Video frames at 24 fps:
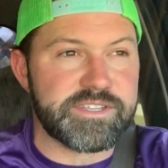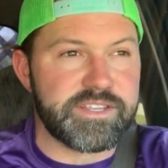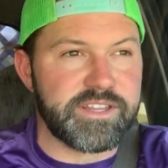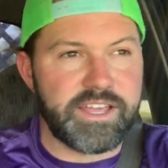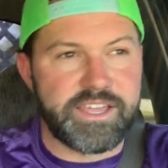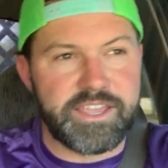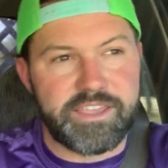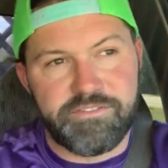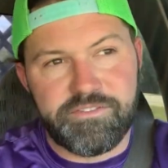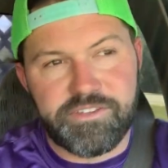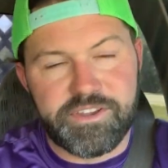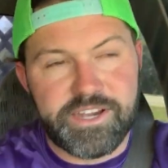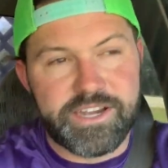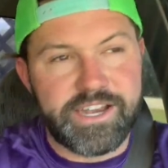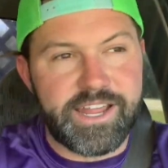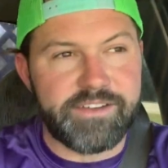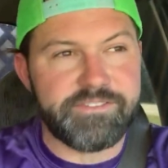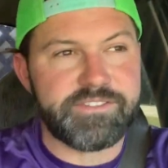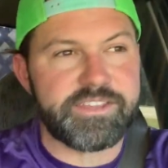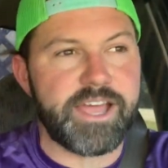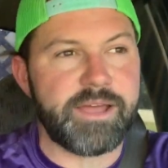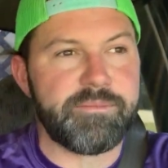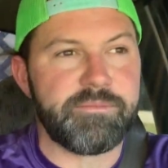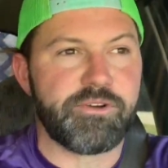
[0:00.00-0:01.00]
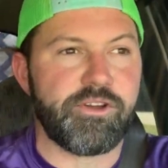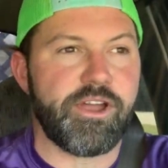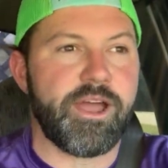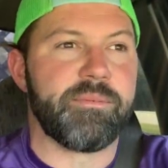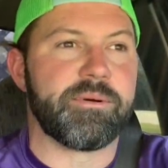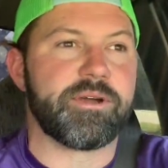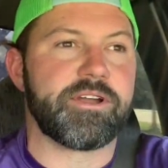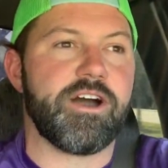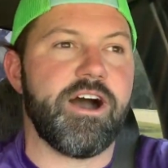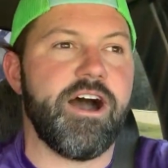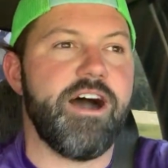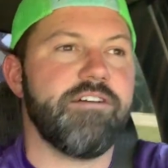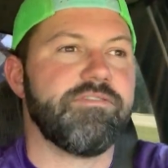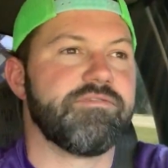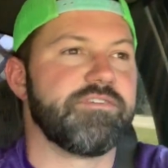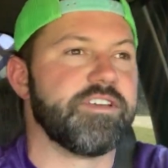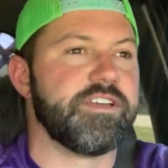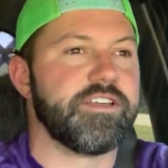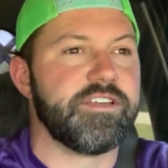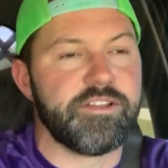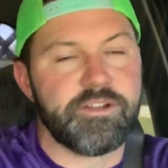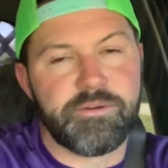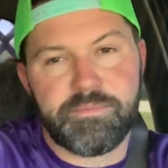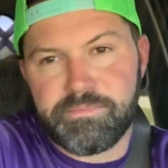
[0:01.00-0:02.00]
and like you didn't have time to grab a coffee,
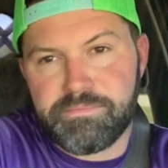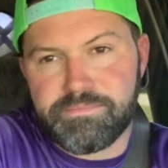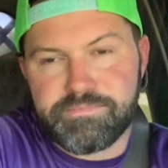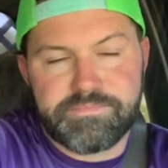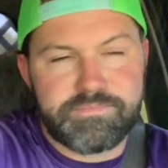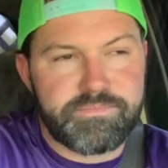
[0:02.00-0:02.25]
you know,